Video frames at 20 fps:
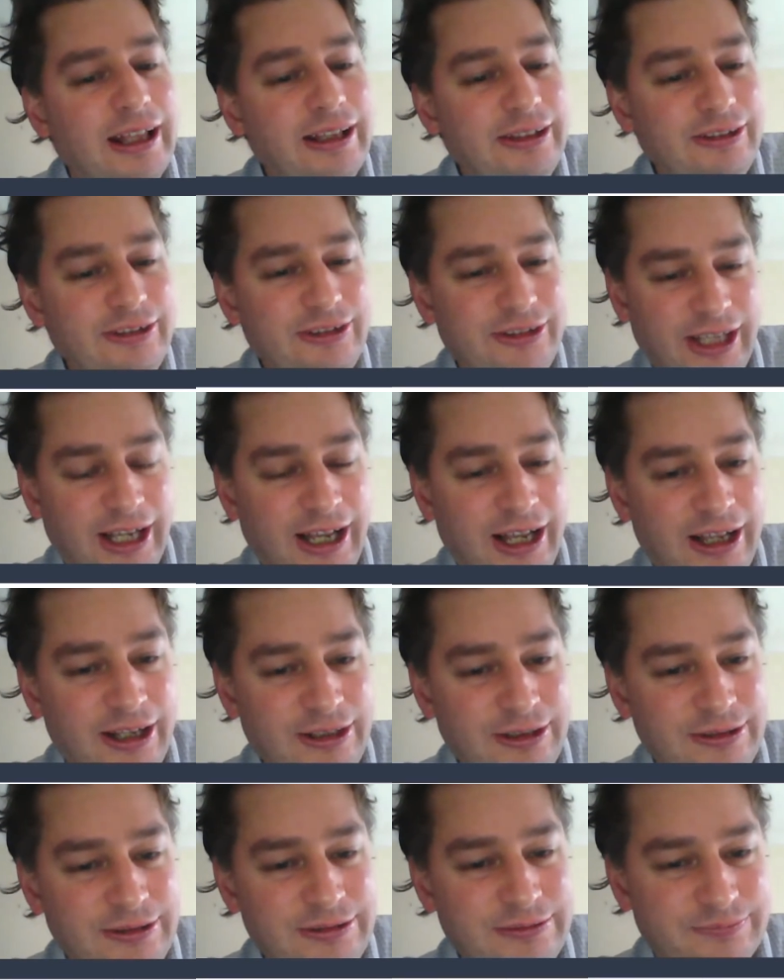
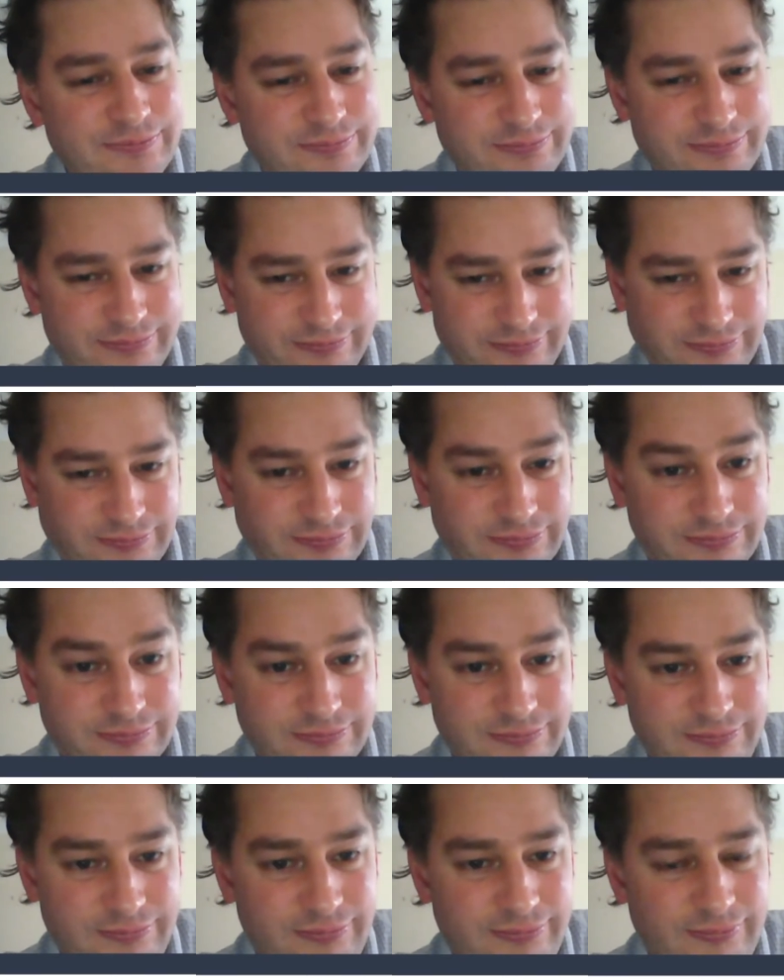So,
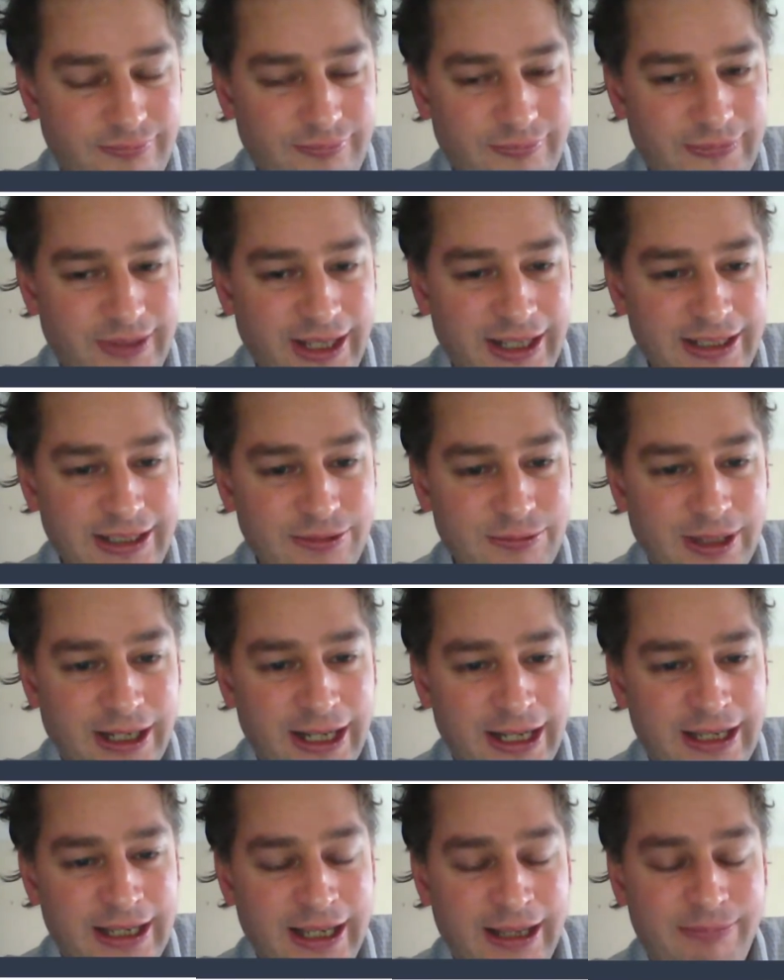
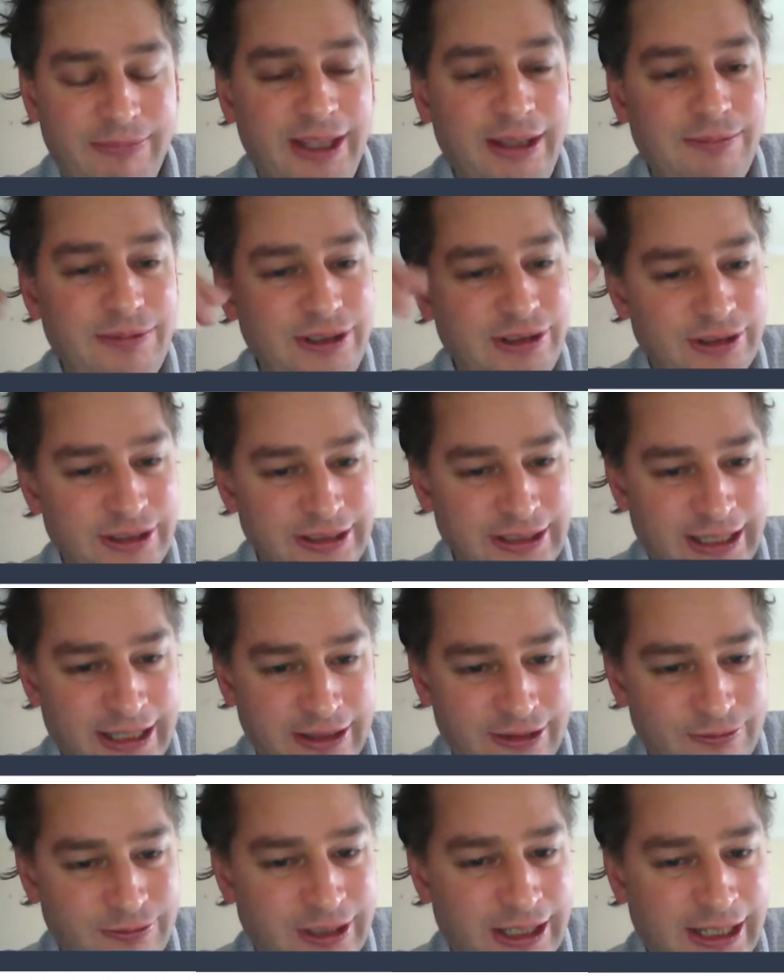anyway, yeah, and then we got
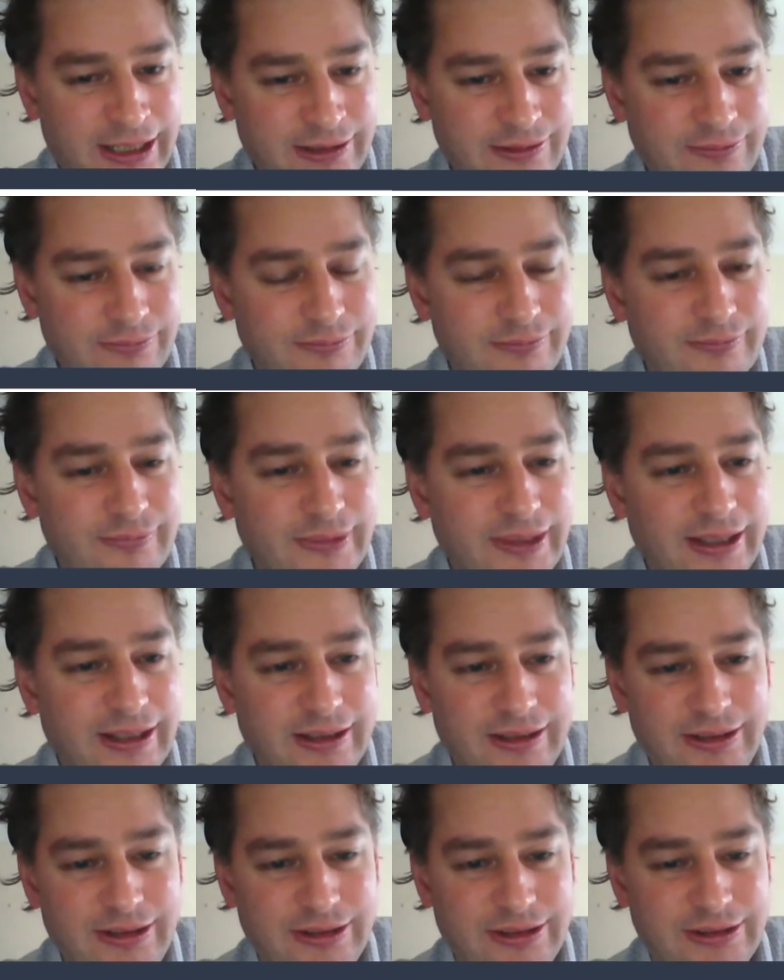another one
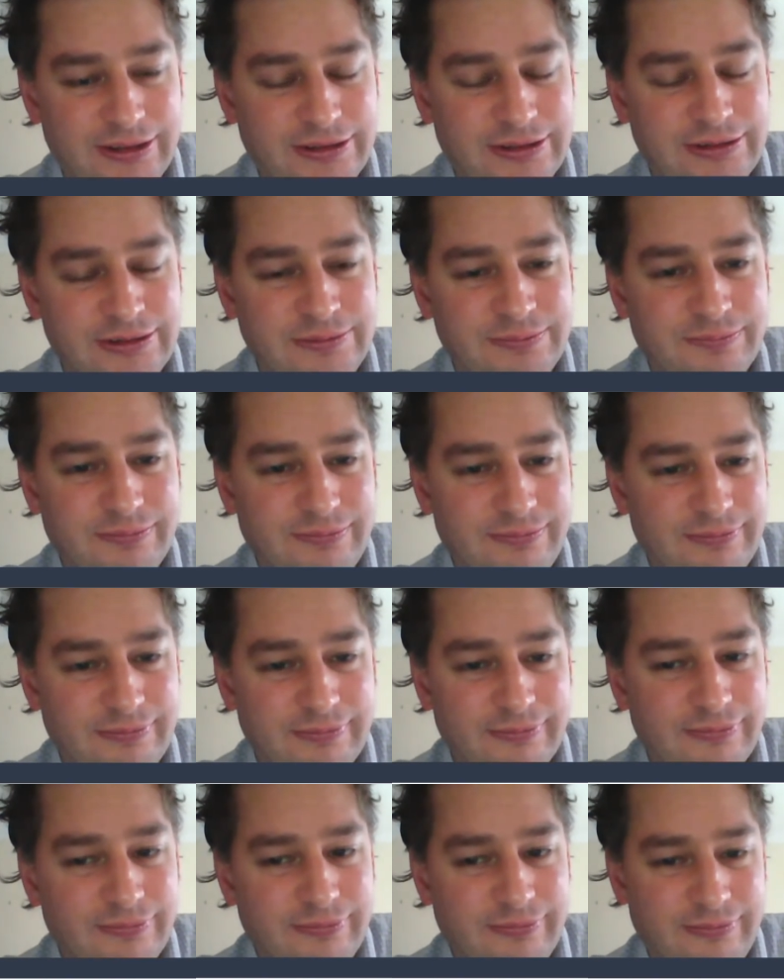who
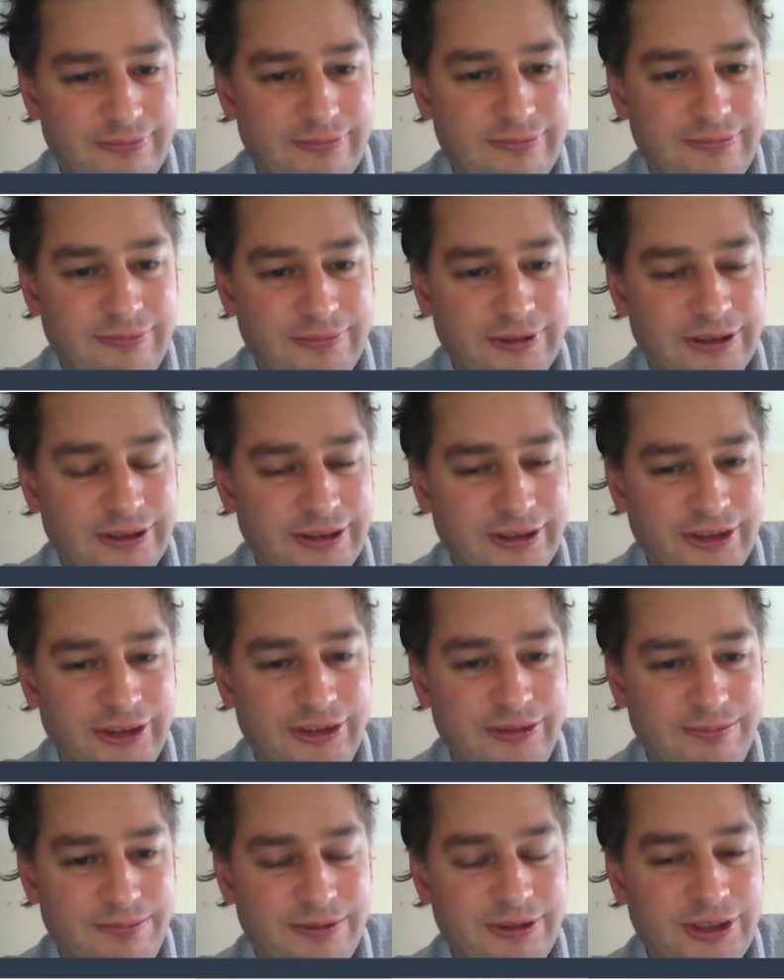
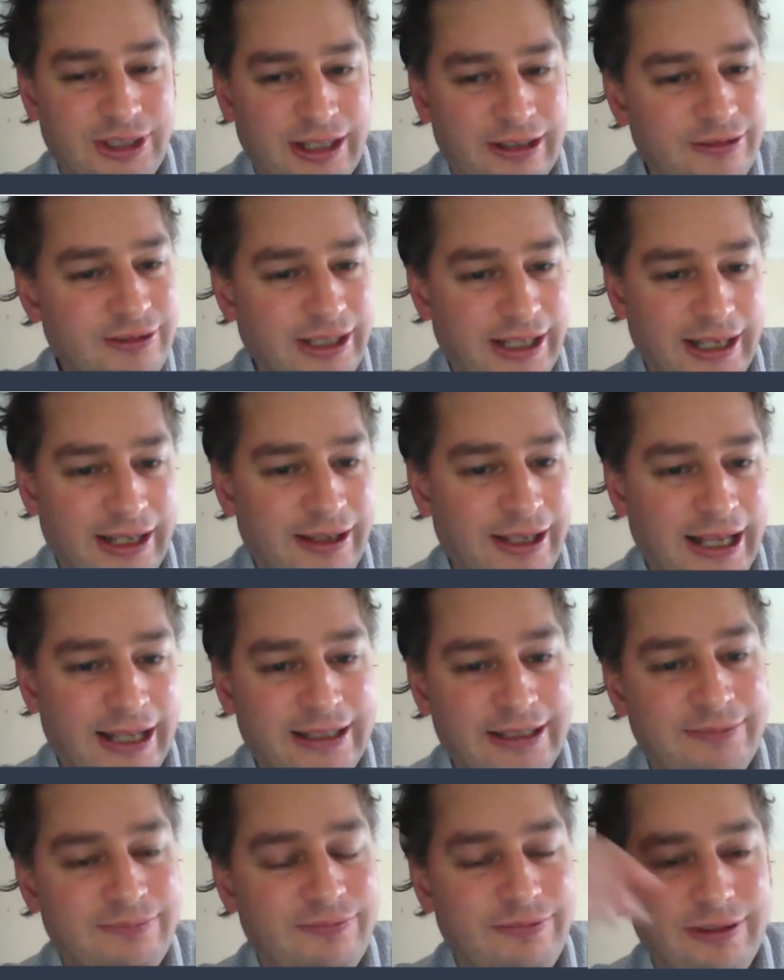was was okay. I had
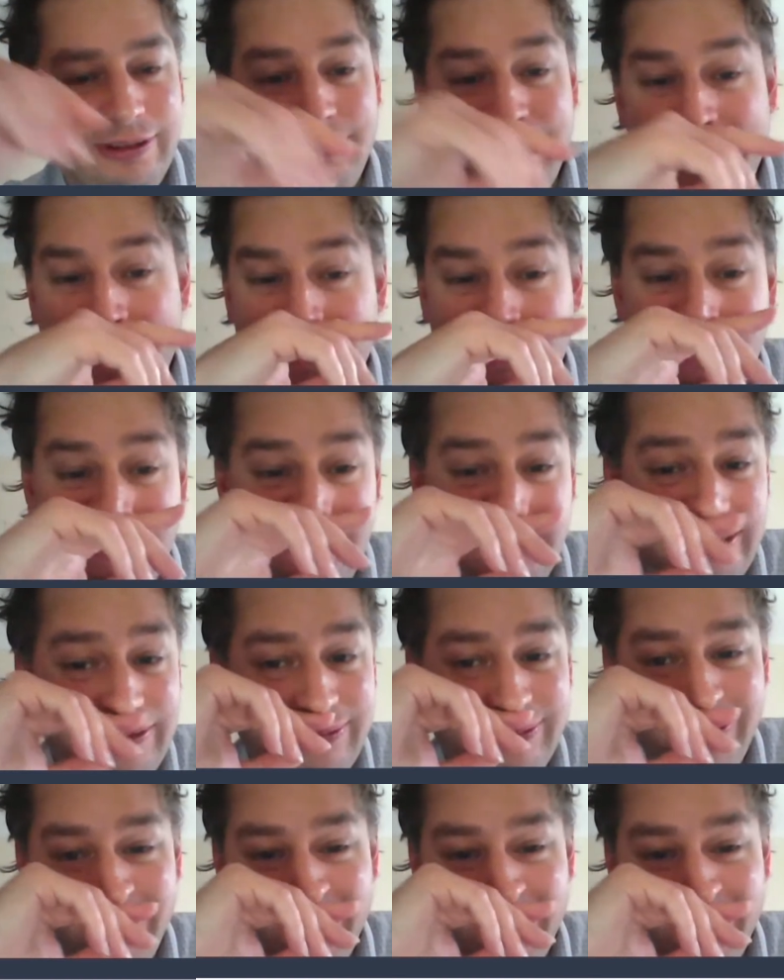him for about sort of